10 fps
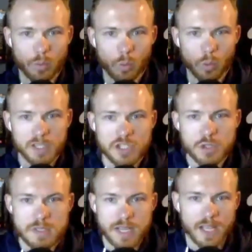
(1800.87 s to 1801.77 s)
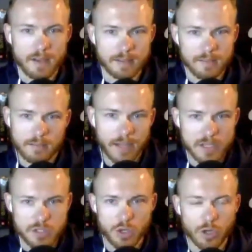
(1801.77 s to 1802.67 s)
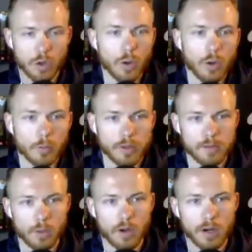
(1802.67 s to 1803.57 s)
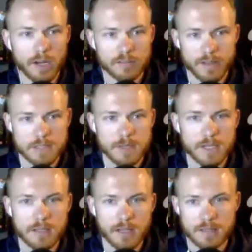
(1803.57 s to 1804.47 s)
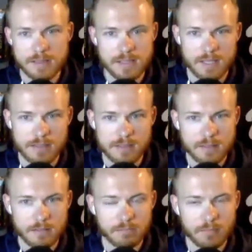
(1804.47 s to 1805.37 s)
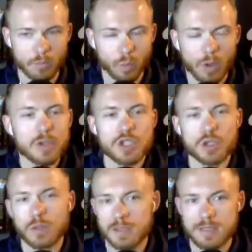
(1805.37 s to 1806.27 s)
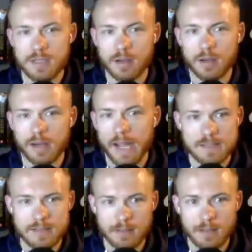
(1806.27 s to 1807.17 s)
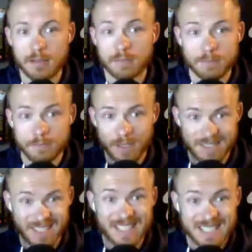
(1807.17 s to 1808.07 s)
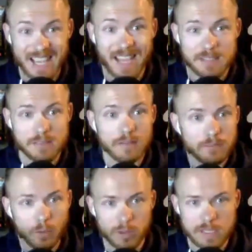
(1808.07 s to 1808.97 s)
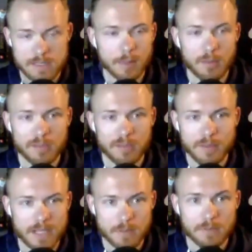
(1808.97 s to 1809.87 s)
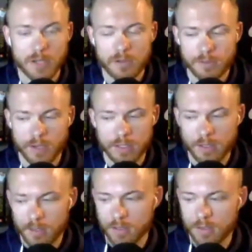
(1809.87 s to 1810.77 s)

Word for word: what did you set as your goal with your investment in Seeds? What would you consider as an, a success for this type of investment for your fund?